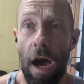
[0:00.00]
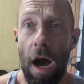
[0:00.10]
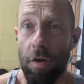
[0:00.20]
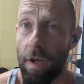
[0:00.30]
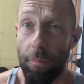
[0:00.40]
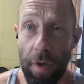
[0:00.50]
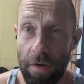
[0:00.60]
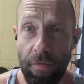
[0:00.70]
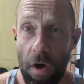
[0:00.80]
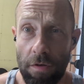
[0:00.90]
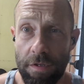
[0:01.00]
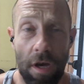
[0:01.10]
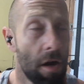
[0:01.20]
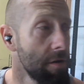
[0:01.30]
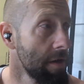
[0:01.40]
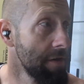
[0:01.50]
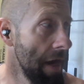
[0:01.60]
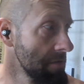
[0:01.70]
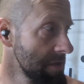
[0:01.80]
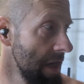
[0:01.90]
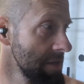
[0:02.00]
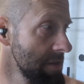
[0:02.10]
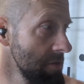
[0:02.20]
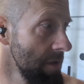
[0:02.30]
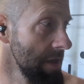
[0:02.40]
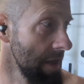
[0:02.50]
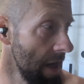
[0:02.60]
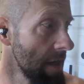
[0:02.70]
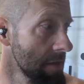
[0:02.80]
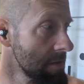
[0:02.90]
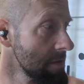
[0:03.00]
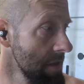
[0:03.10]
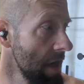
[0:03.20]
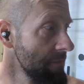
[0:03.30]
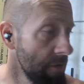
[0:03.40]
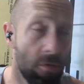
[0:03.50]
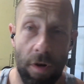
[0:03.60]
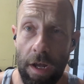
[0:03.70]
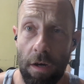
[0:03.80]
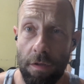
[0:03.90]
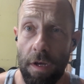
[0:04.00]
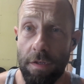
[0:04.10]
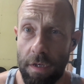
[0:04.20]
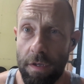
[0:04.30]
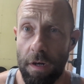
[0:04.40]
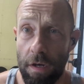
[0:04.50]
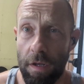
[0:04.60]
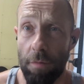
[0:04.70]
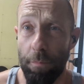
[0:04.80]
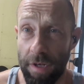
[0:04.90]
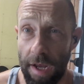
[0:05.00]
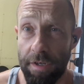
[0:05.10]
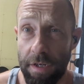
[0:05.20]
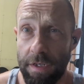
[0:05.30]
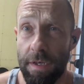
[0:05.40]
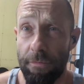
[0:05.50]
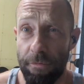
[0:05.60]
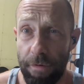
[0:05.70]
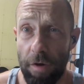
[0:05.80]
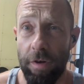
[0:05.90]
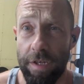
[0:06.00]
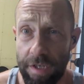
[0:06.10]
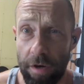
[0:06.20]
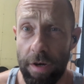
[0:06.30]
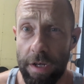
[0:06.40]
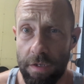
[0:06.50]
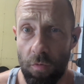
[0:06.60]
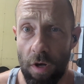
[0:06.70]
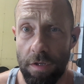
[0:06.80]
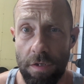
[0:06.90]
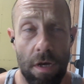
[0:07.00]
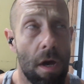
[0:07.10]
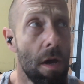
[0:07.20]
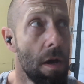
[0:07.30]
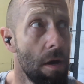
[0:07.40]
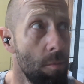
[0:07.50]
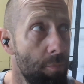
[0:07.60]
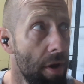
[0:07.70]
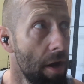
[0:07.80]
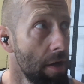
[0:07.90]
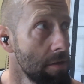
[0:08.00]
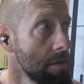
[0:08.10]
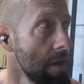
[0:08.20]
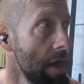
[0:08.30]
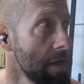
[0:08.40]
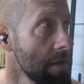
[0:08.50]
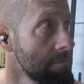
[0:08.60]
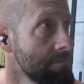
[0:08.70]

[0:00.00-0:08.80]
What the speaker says: are there pitfalls? Are there downsides to it? Yeah, for real. There are potentially some very serious ones. But, like,